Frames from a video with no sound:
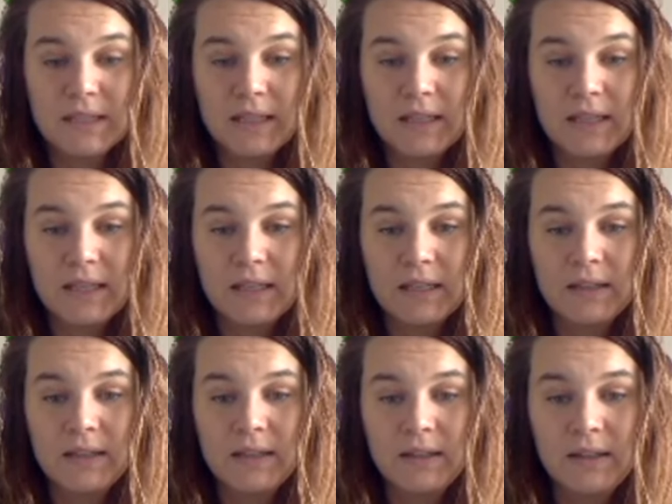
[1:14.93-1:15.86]
like
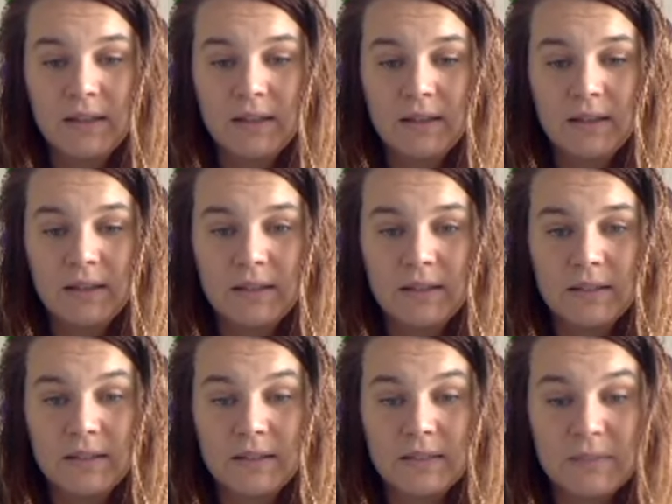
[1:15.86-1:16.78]

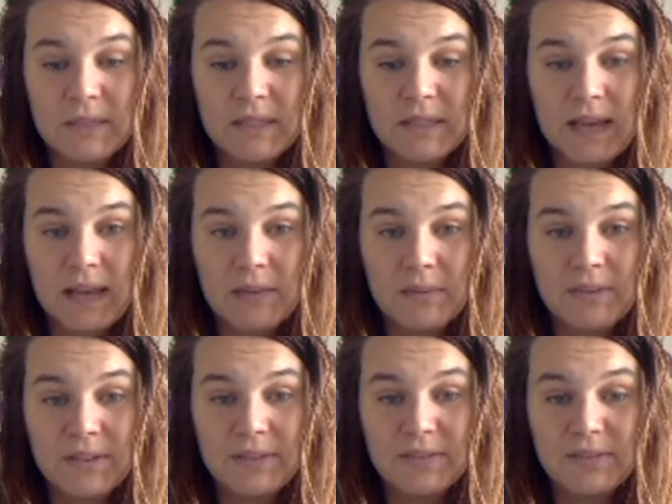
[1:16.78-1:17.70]
this many tabs
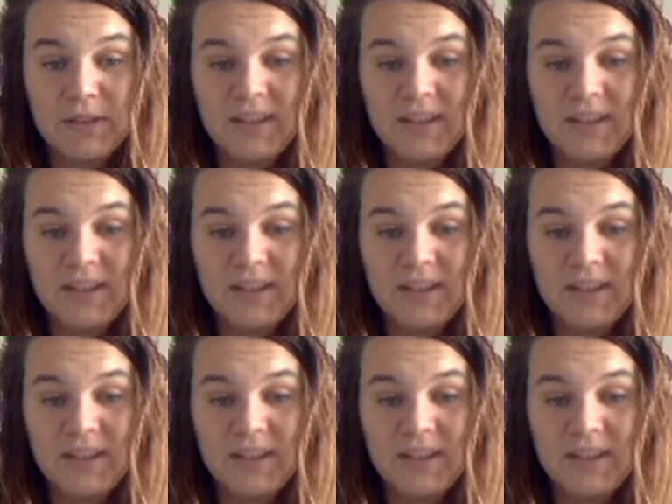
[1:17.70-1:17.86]
of